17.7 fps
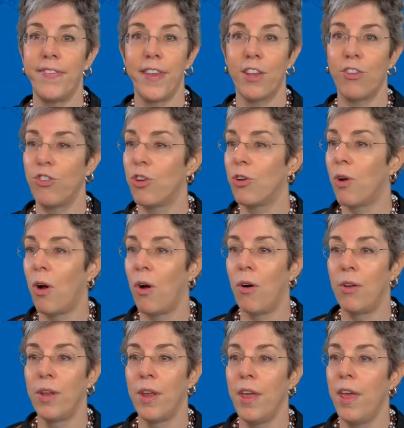a
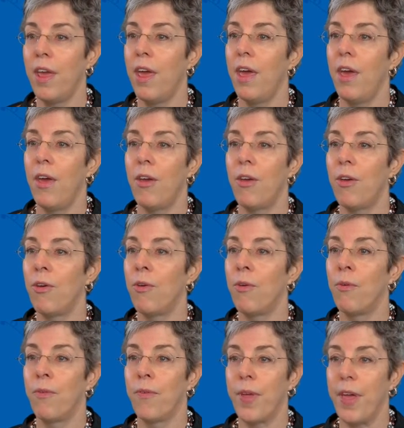6-year-old
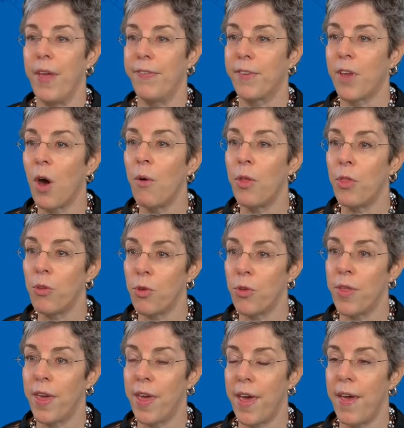who is going
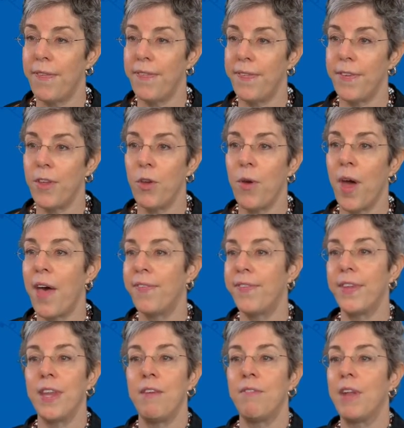through this, who
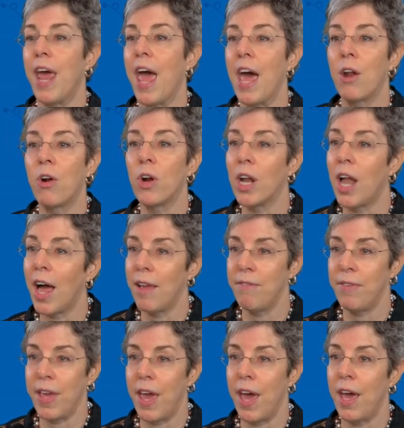hasn't even had her
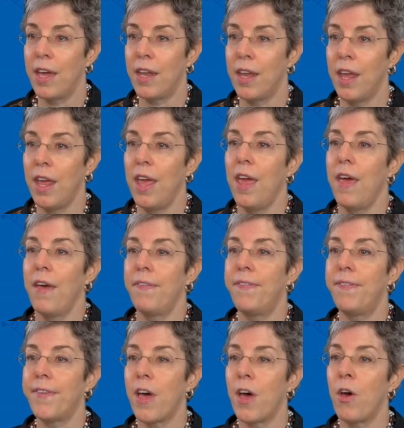life yet.
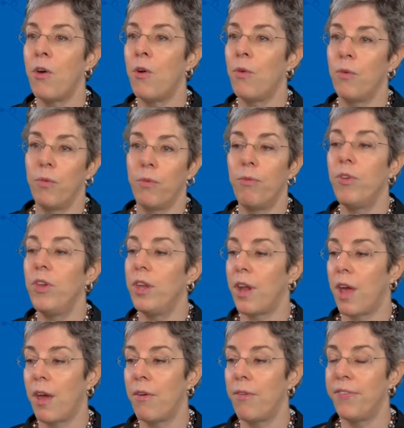So,
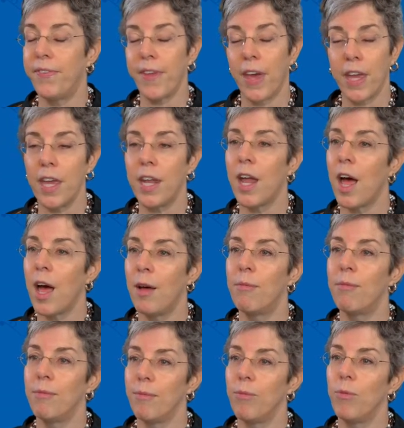you know, suck it
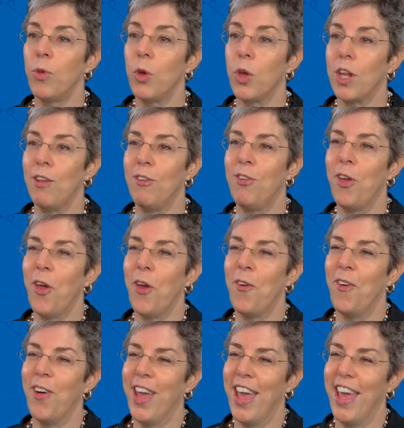up. You can
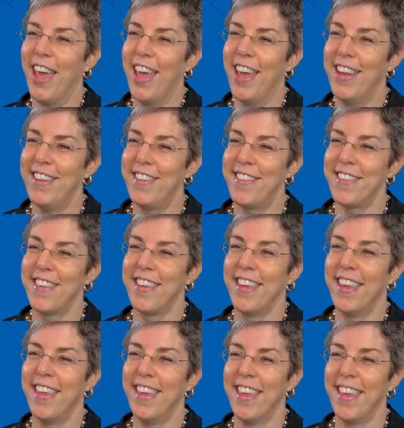do it.
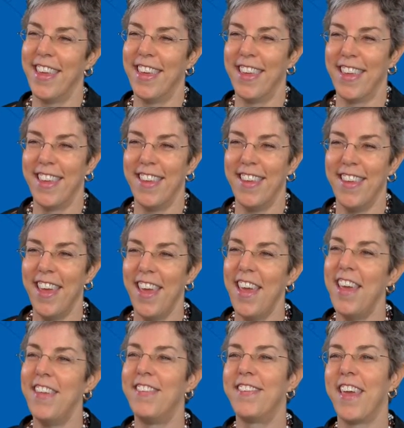
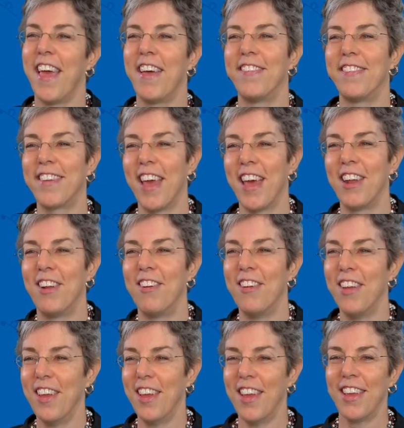It sounds kind
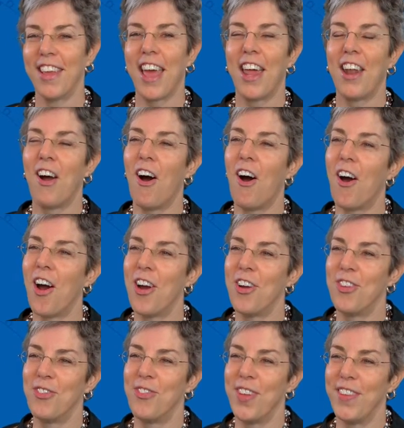of
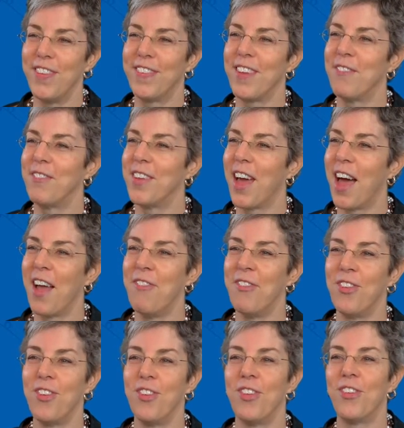harsh, but
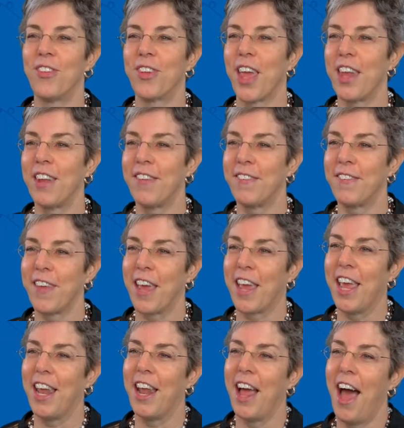sometimes you just got to
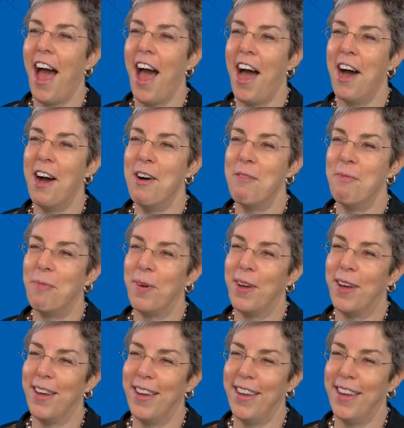suck it up.